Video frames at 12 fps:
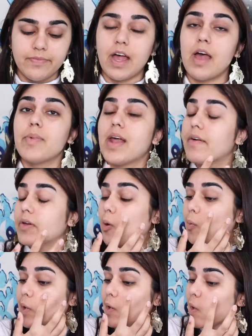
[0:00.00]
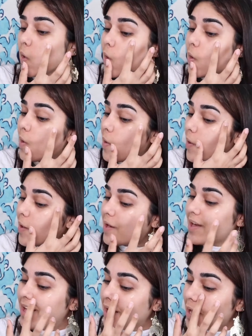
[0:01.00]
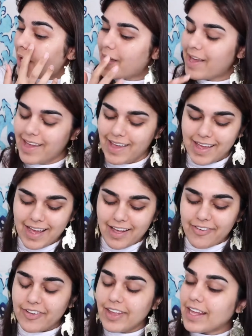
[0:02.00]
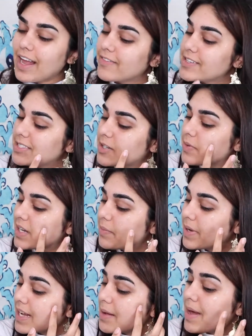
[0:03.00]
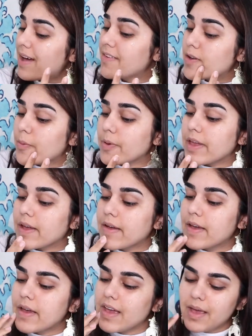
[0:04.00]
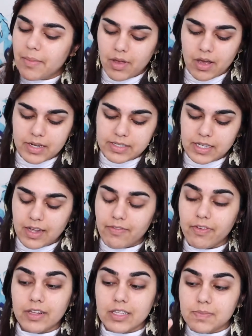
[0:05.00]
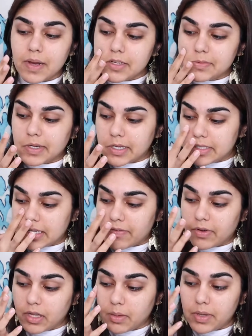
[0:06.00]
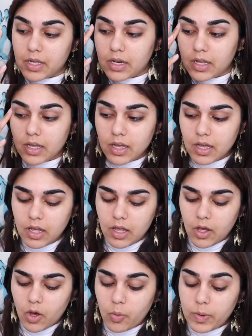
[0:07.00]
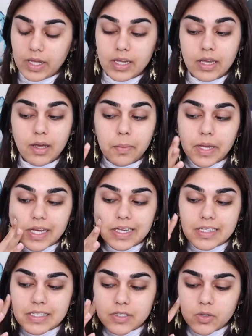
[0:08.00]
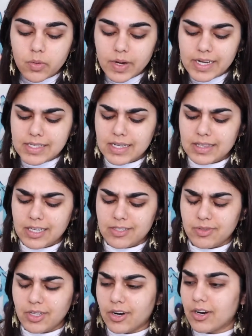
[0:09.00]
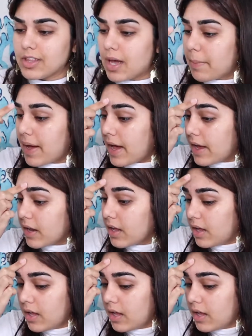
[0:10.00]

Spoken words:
I've been having a week. I feel like every single week I'm like, I'm having a week. But honestly, I feel like this past week has definitely been a week because school-wise, like things really aren't that bad.